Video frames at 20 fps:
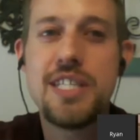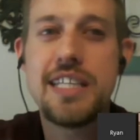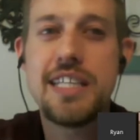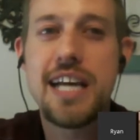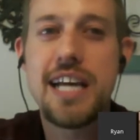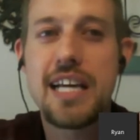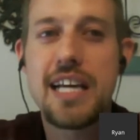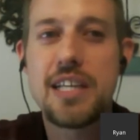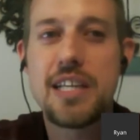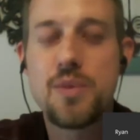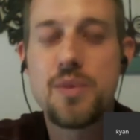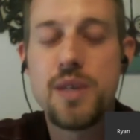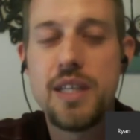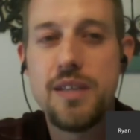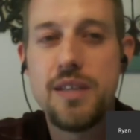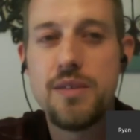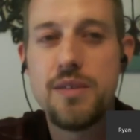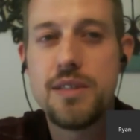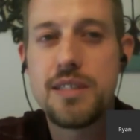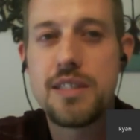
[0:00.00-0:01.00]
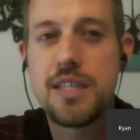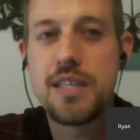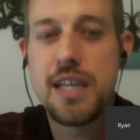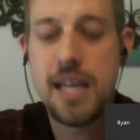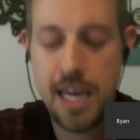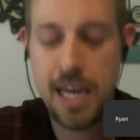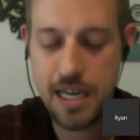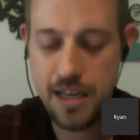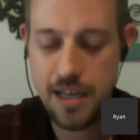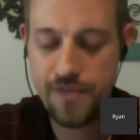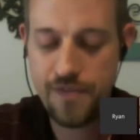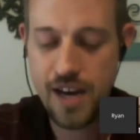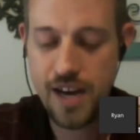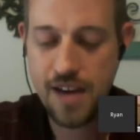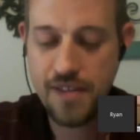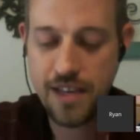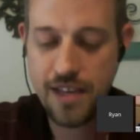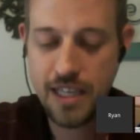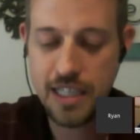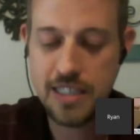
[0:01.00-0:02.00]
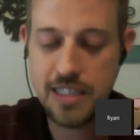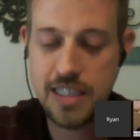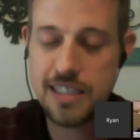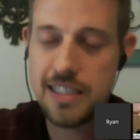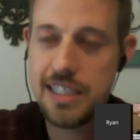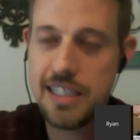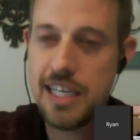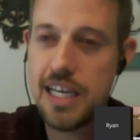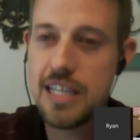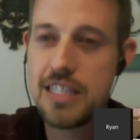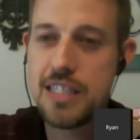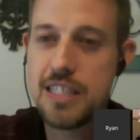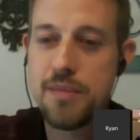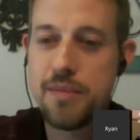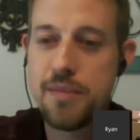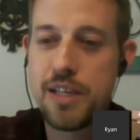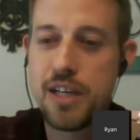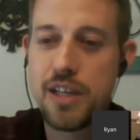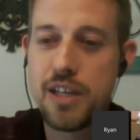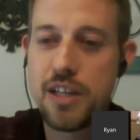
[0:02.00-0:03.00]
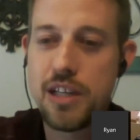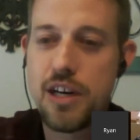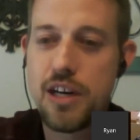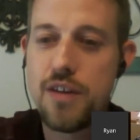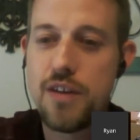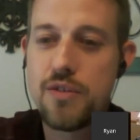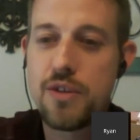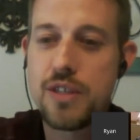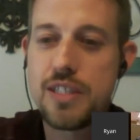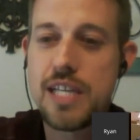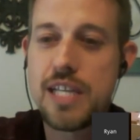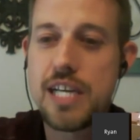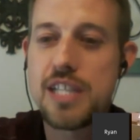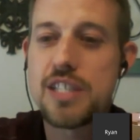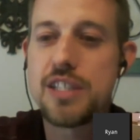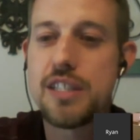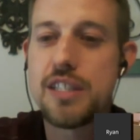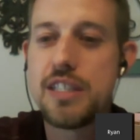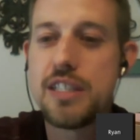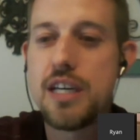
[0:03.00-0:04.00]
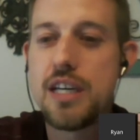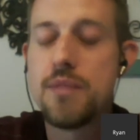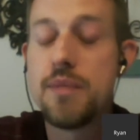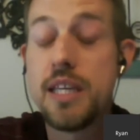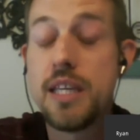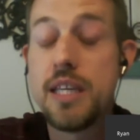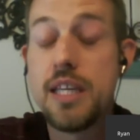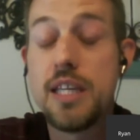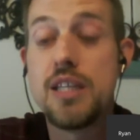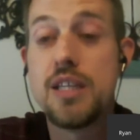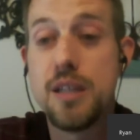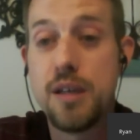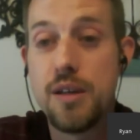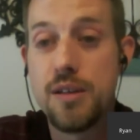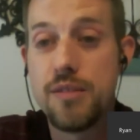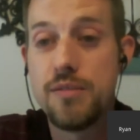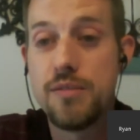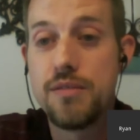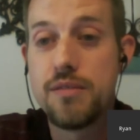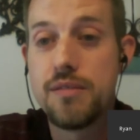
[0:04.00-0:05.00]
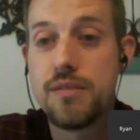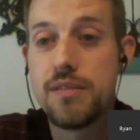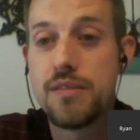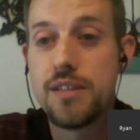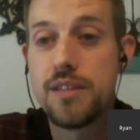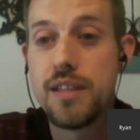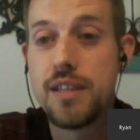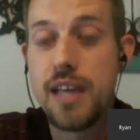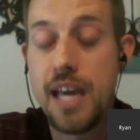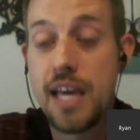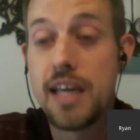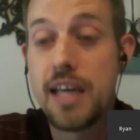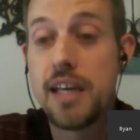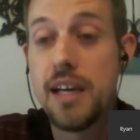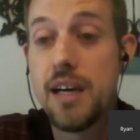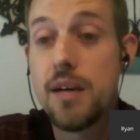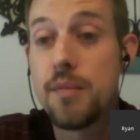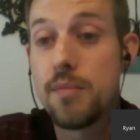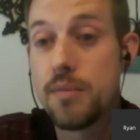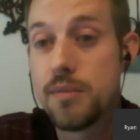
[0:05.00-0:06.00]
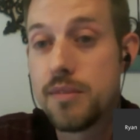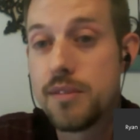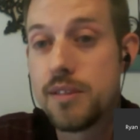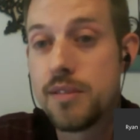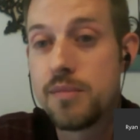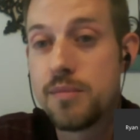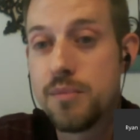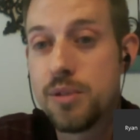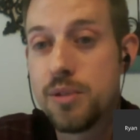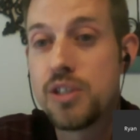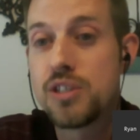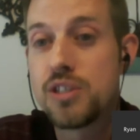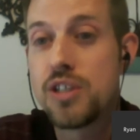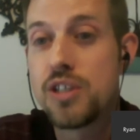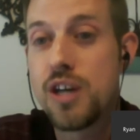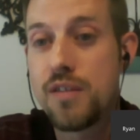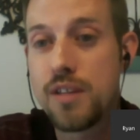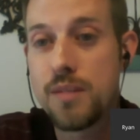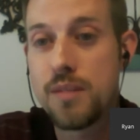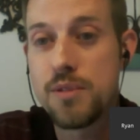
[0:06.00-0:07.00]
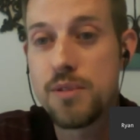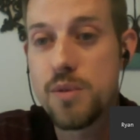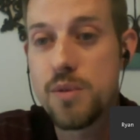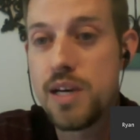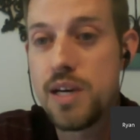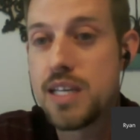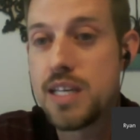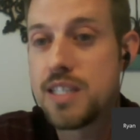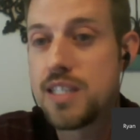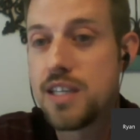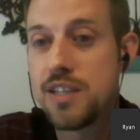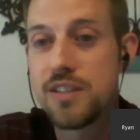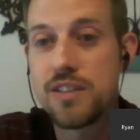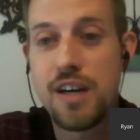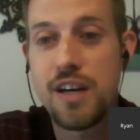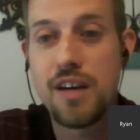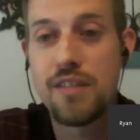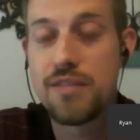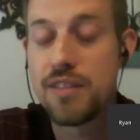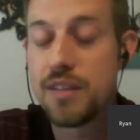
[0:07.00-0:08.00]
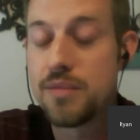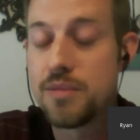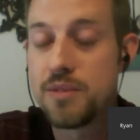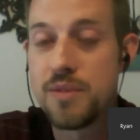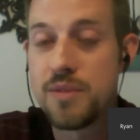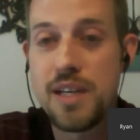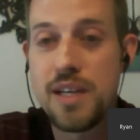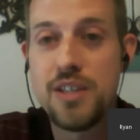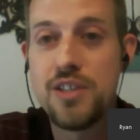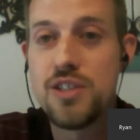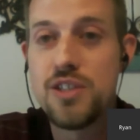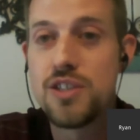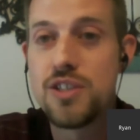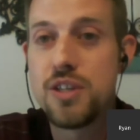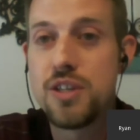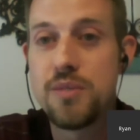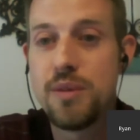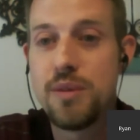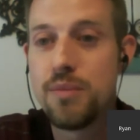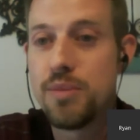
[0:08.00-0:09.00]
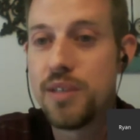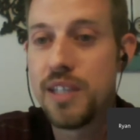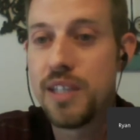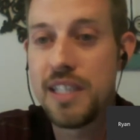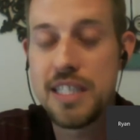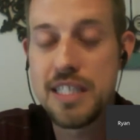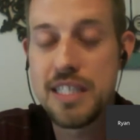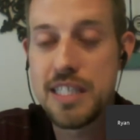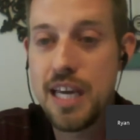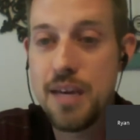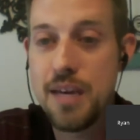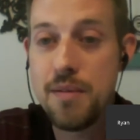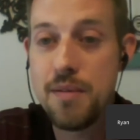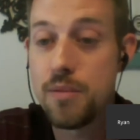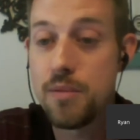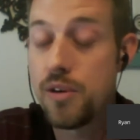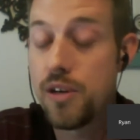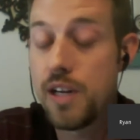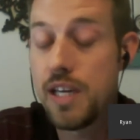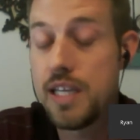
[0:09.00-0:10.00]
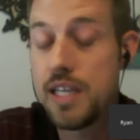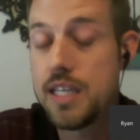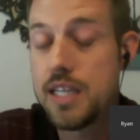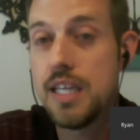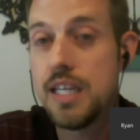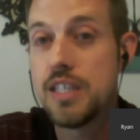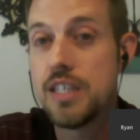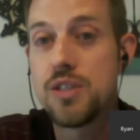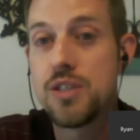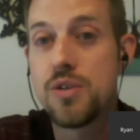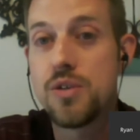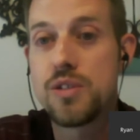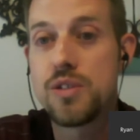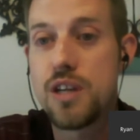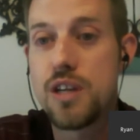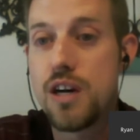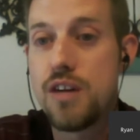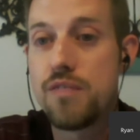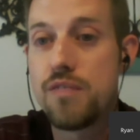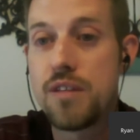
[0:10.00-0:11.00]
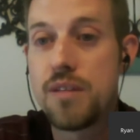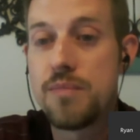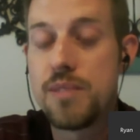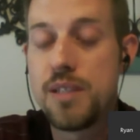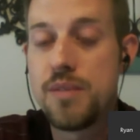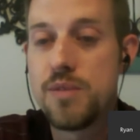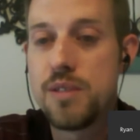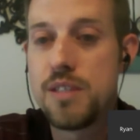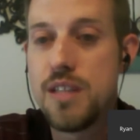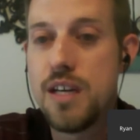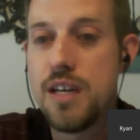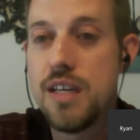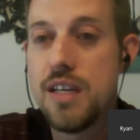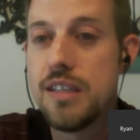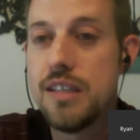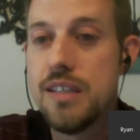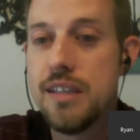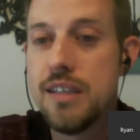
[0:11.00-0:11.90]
guy because when he was 85, 86, he had somebody on the golf course actually tell him he needed to hang it up, put his golf clubs away, sell his golf clubs away. You just shouldn't be playing this game anymore. And he did. He sold his golf clubs. He was done.